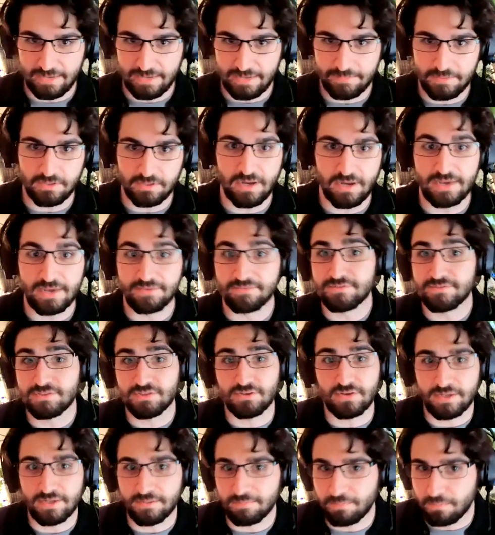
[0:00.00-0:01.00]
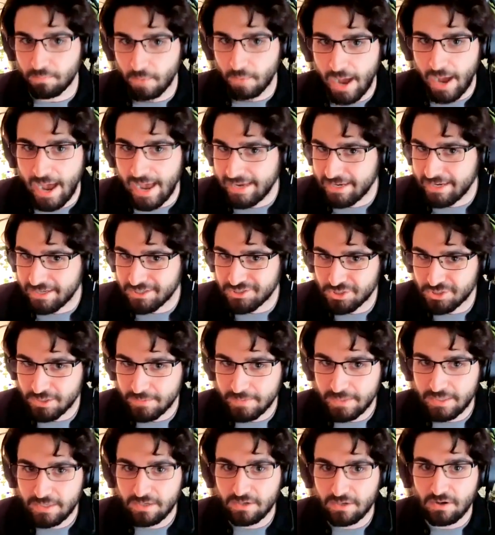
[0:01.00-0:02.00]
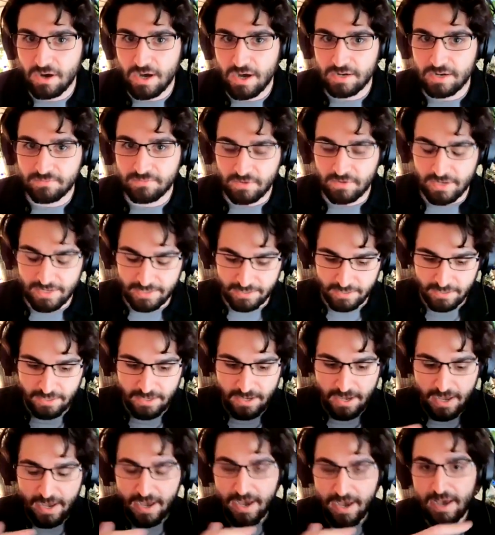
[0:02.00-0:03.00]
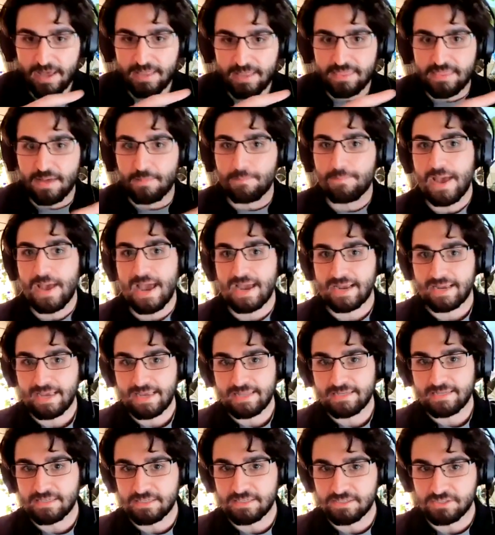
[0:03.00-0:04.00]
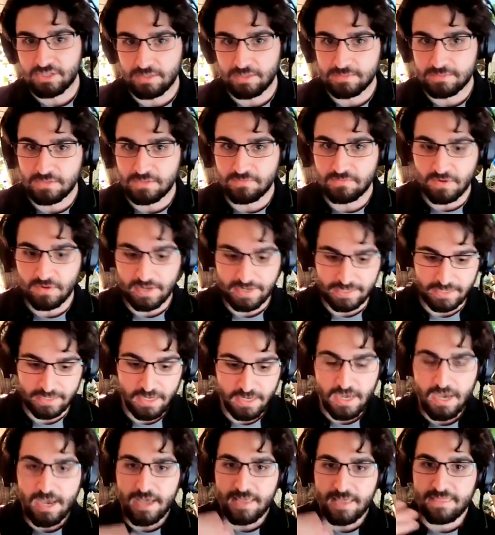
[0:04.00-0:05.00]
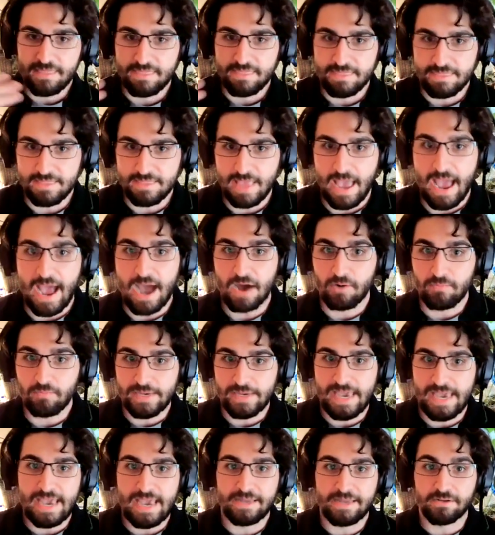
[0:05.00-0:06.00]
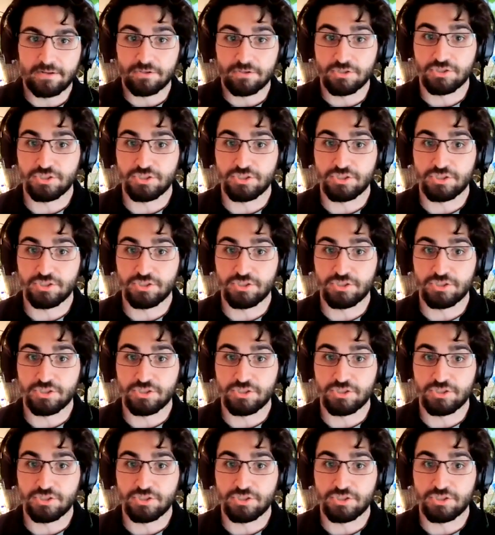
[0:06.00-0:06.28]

came to life so like i contributed a lot of like the back end in terms of like how we handle